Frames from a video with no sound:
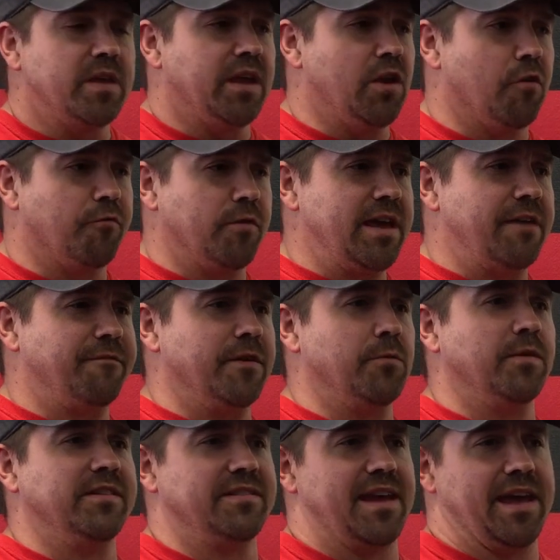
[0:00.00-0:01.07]
if it
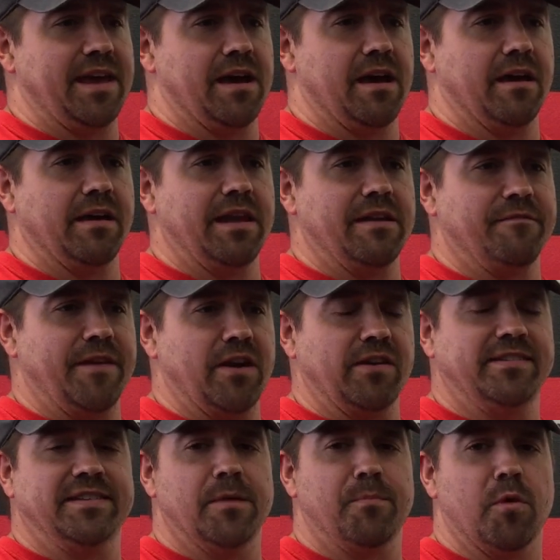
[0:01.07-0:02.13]
was in a very
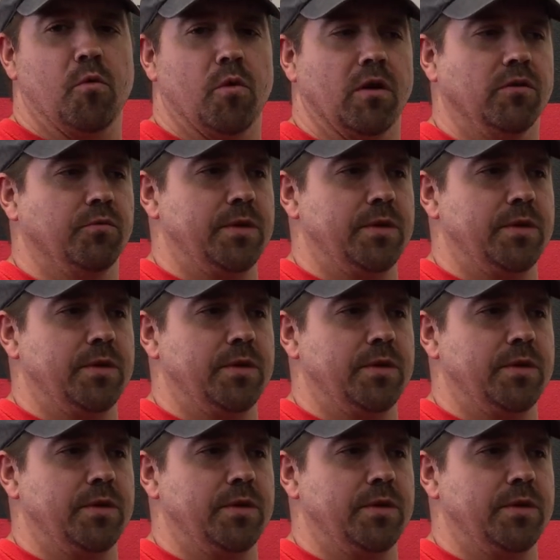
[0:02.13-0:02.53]
simple world,